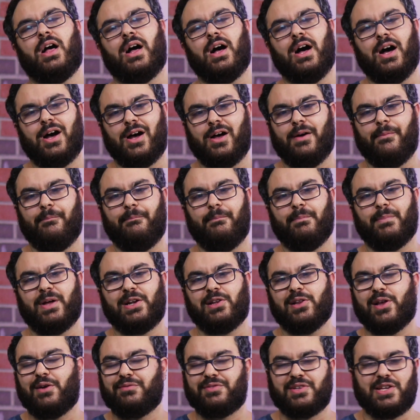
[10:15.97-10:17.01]

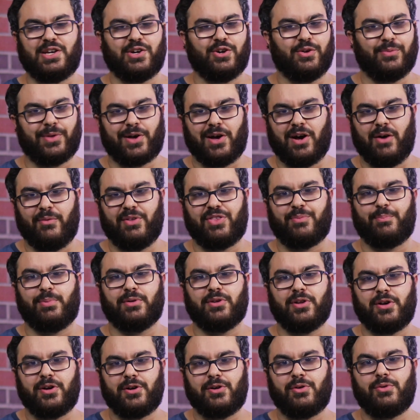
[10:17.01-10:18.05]
I'd love to hear in the comments
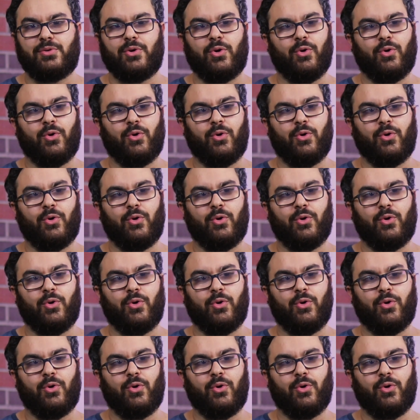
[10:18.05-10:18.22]
below